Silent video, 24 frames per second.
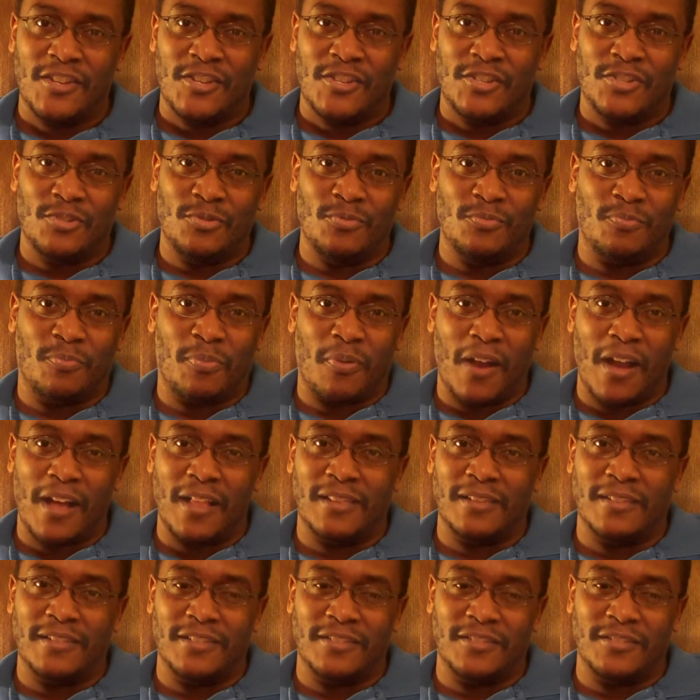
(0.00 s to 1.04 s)
you
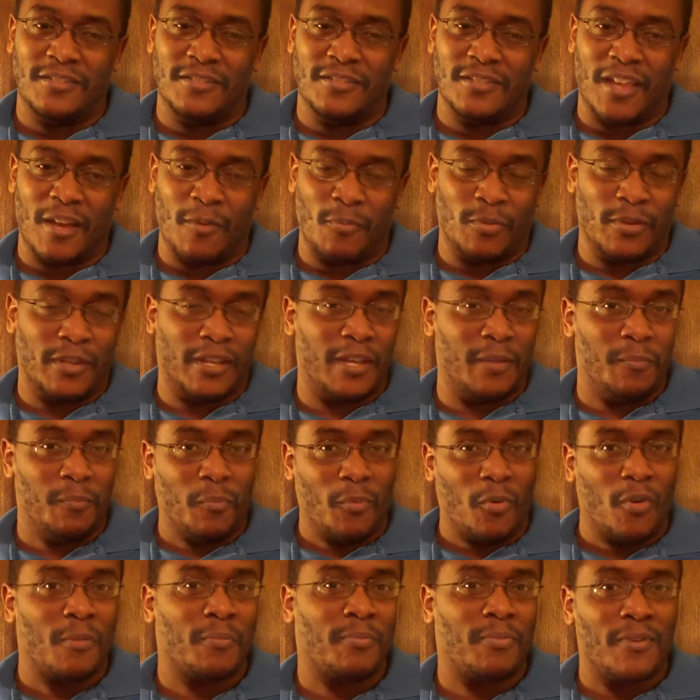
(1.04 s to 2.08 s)
probably like would get
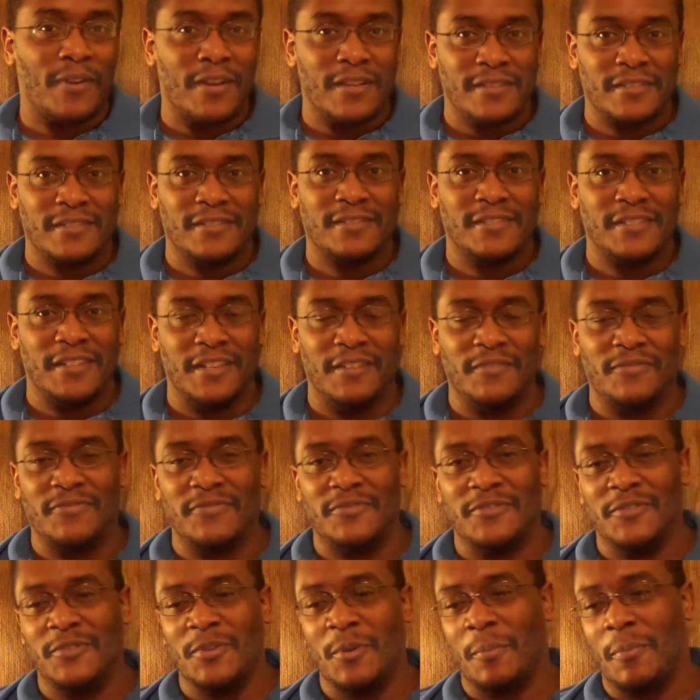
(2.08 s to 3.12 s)
more presents if
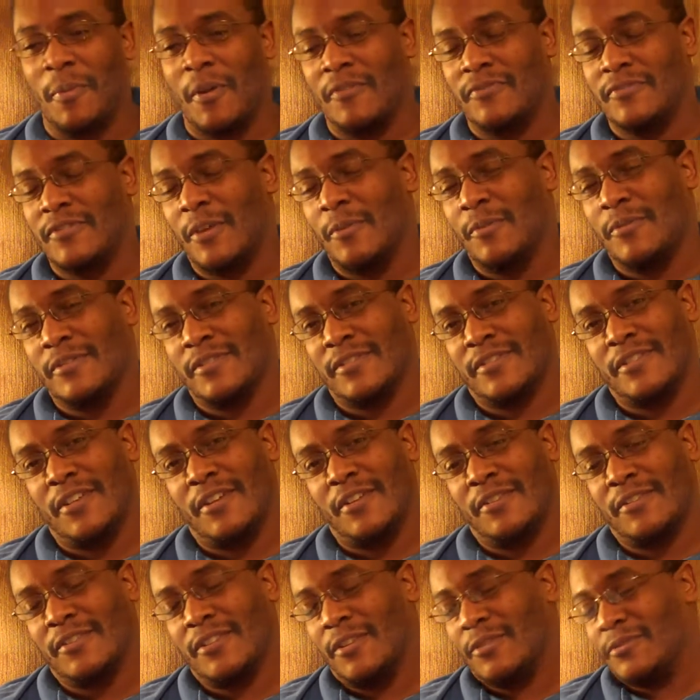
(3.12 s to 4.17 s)
your birthday wasn't so
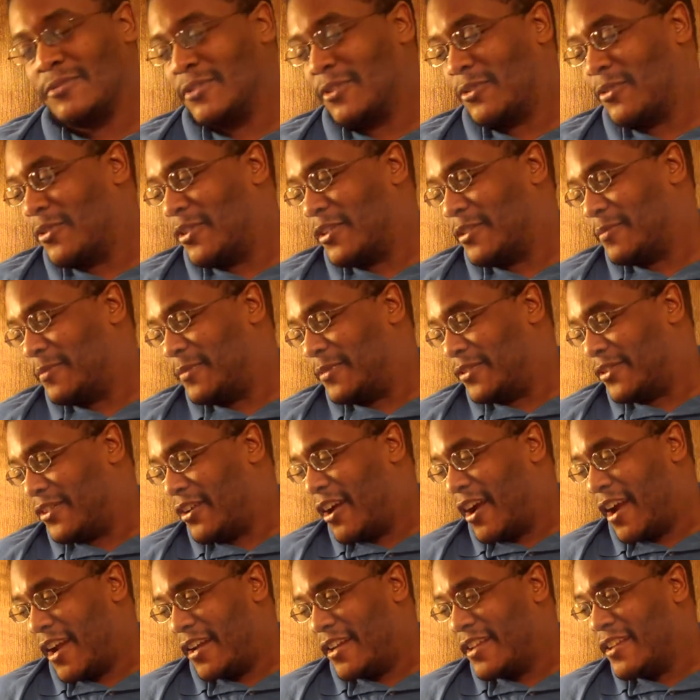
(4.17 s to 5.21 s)
close to Christmas. So,
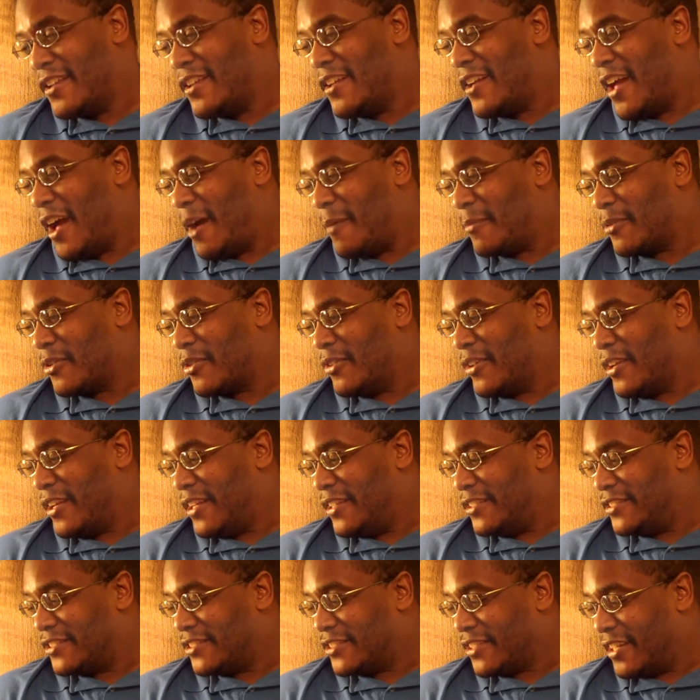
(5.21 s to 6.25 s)
all right, I'm going to go ahead
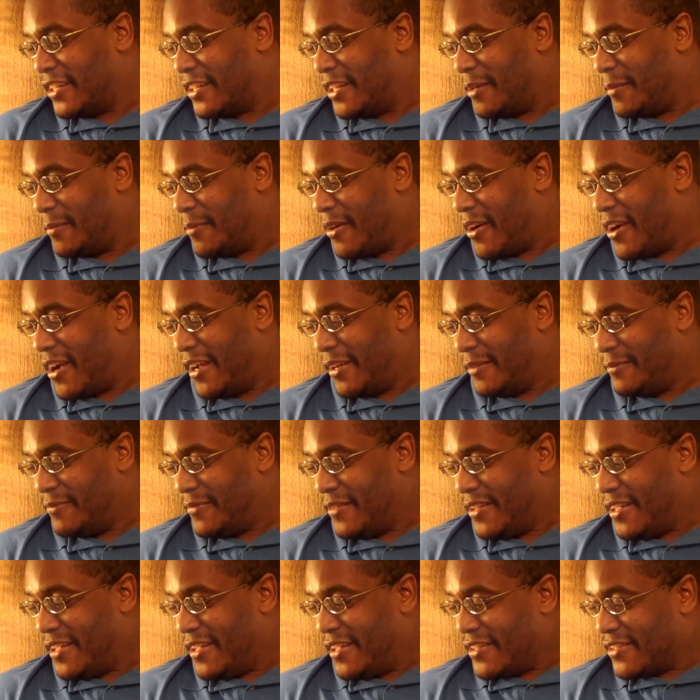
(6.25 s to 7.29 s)
and shut up. All right,
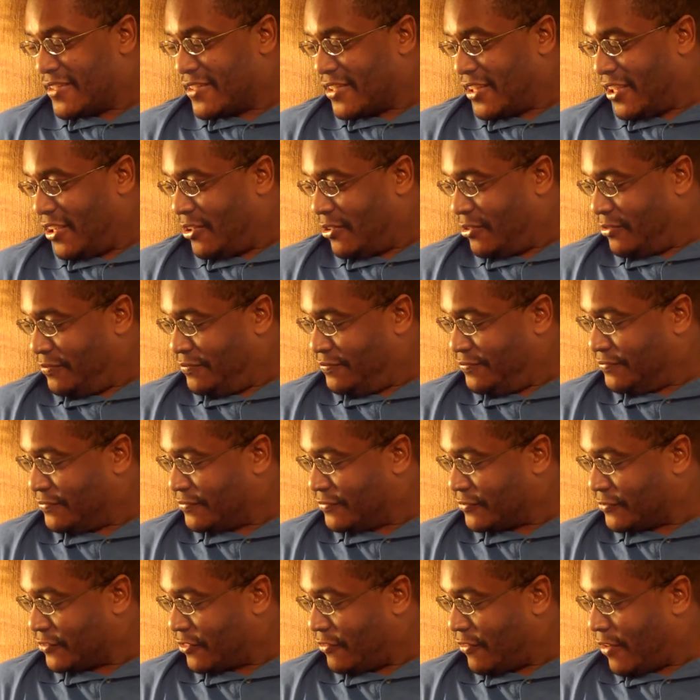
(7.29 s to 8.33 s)
so
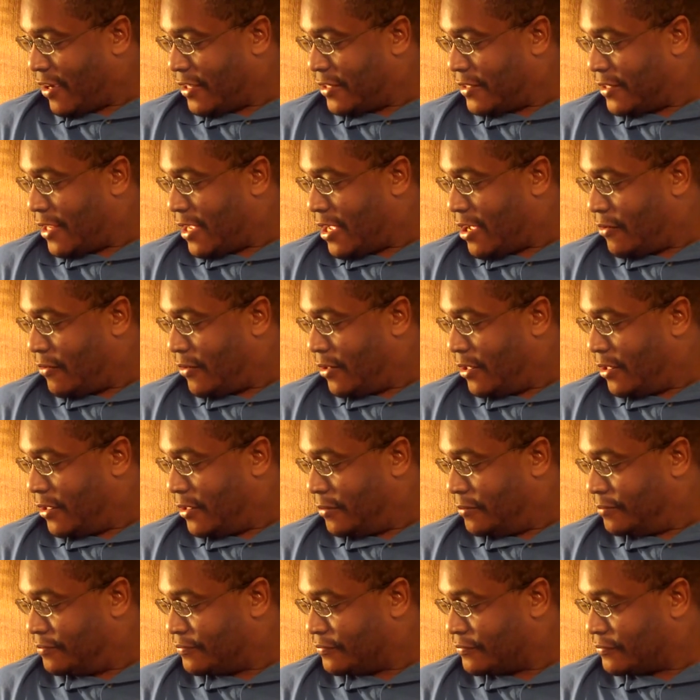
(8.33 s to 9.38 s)
right now um,